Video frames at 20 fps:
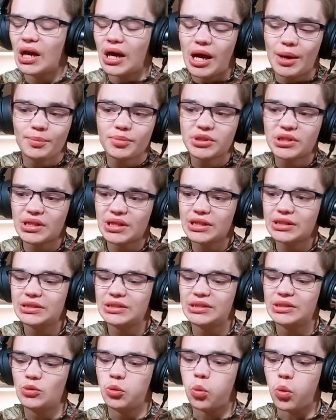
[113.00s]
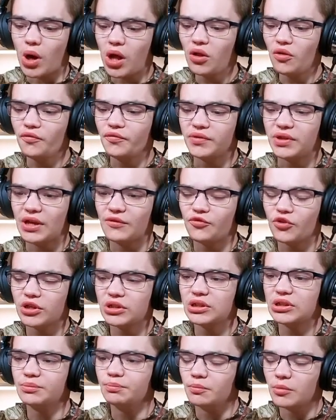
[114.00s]
up to 12
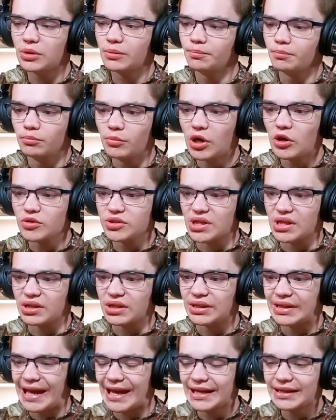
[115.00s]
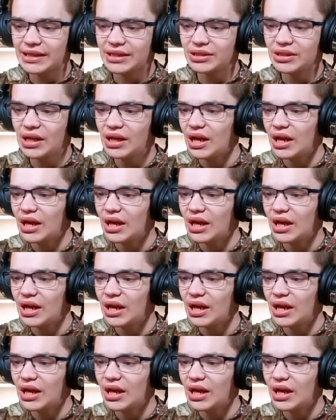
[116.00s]
different modes I can add in